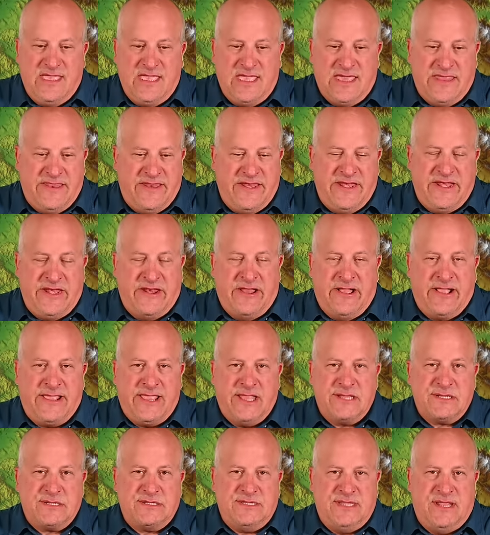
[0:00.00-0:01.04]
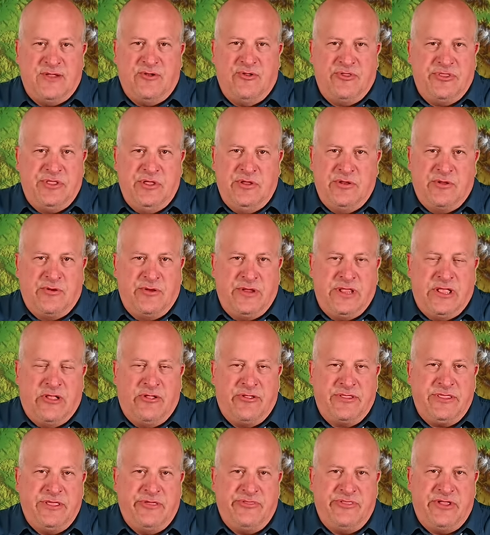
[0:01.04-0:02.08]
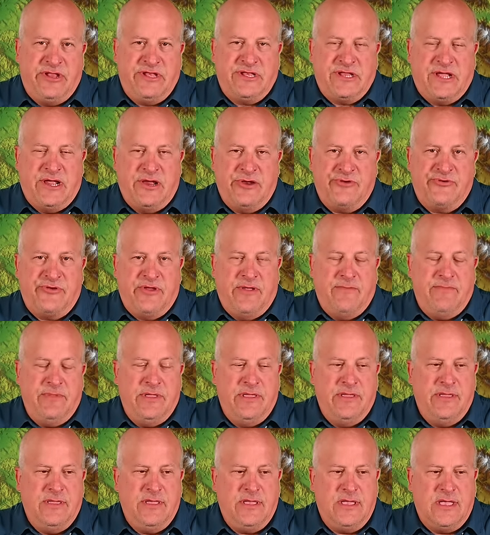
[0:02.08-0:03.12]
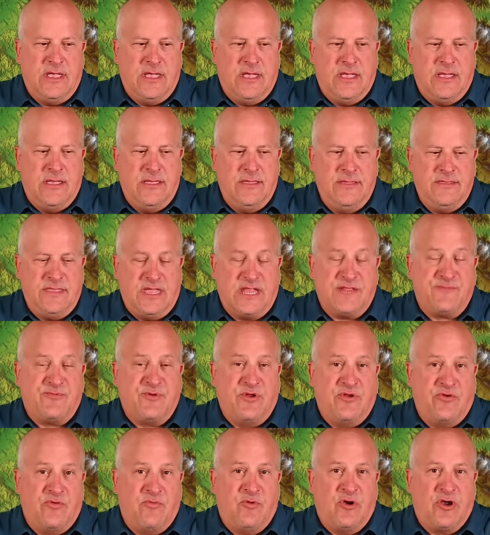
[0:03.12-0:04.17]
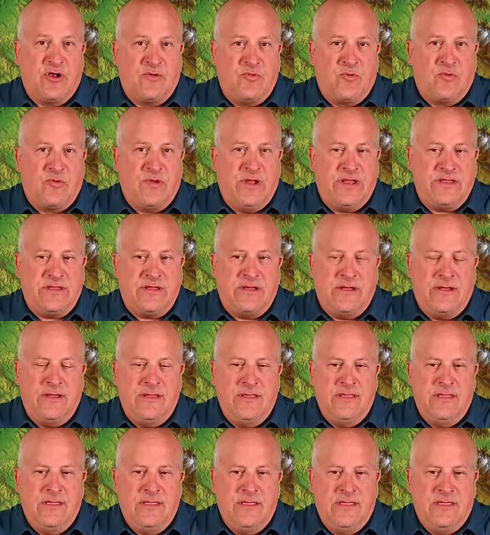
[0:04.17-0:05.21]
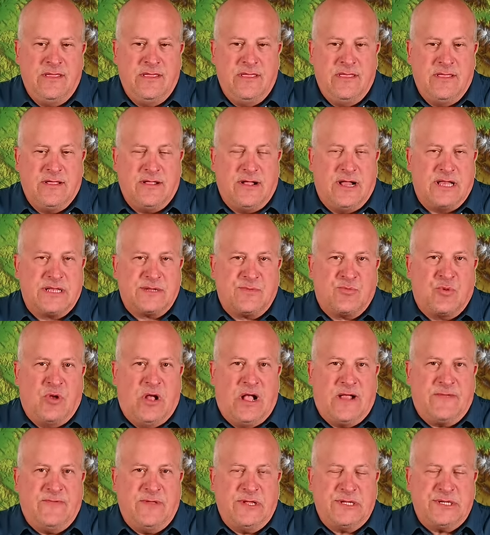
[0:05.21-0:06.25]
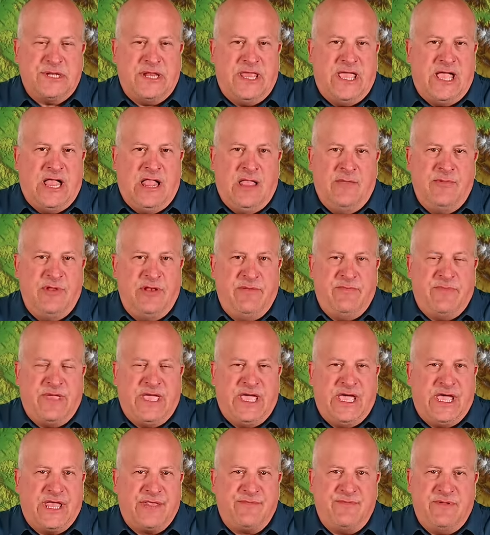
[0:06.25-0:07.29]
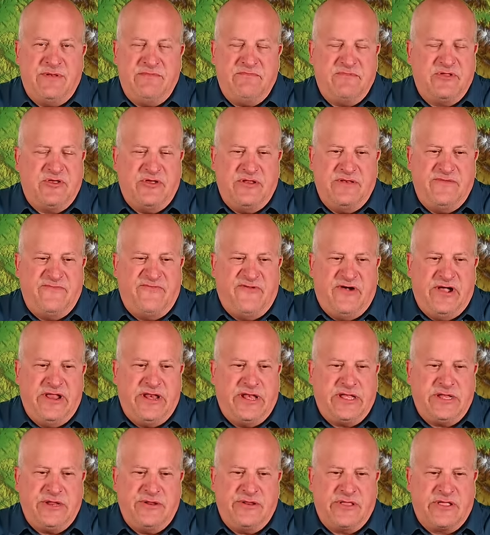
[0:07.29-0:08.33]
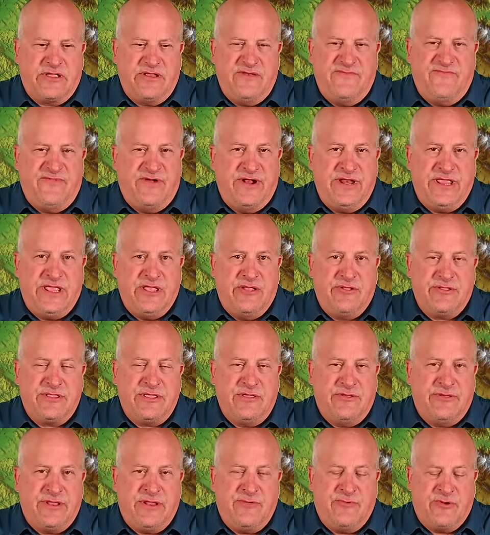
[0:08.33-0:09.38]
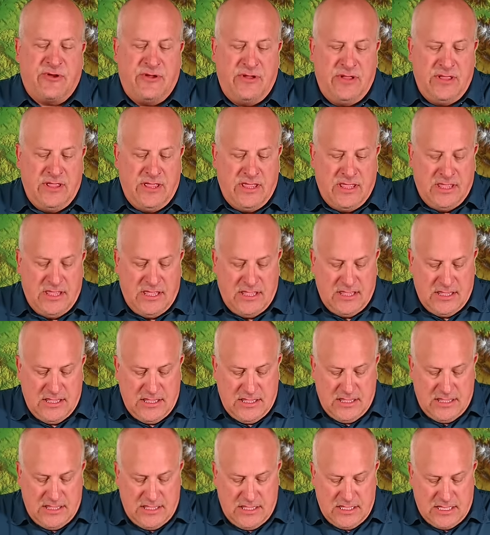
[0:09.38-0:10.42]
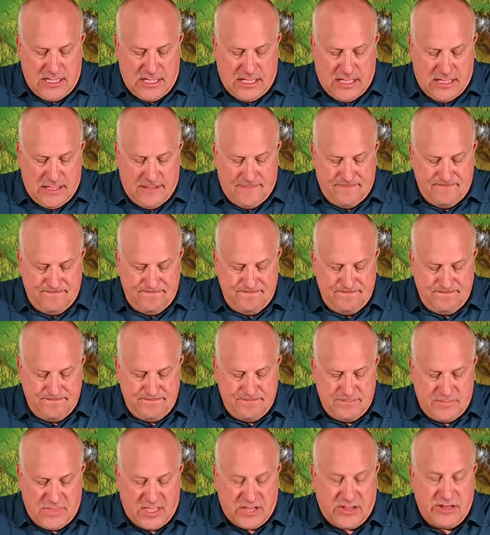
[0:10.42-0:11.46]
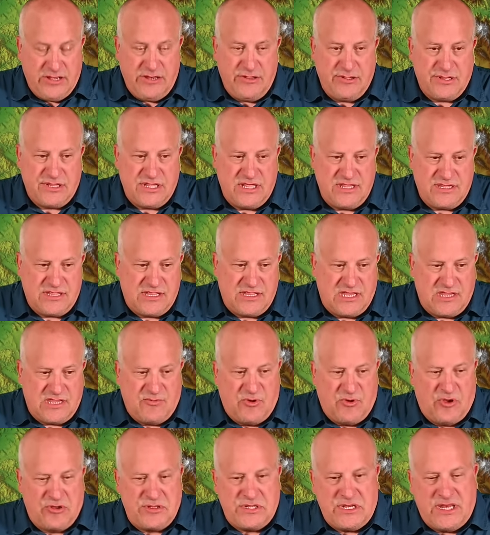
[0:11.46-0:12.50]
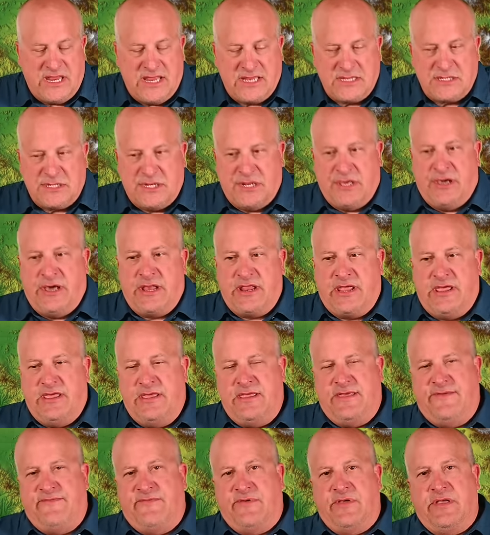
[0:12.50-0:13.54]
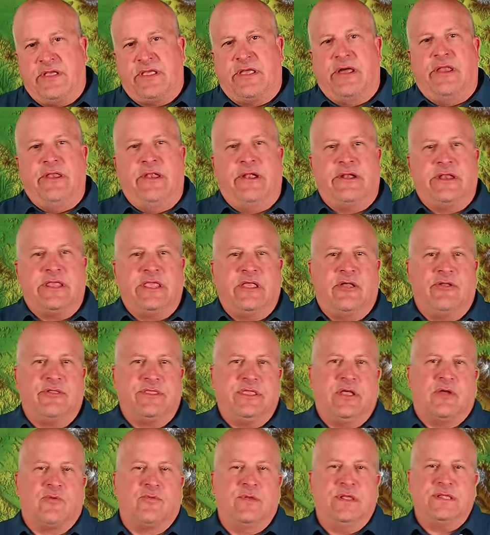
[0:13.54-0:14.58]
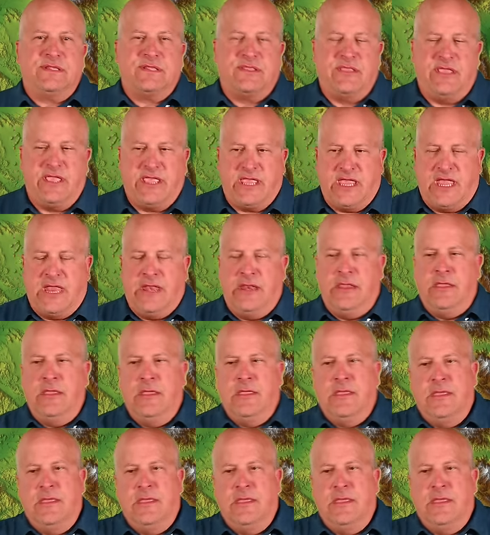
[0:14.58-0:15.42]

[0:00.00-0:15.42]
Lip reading: And they did not catch a single tuna or yellowtail the entire trip. That's pretty remarkable right there. Caught some rockfish and halibut and bass, but couldn't find a tuna, couldn't find a yellowtail anywhere. The good news is that the boats in Ensenada have gotten on the yellowtail recently again.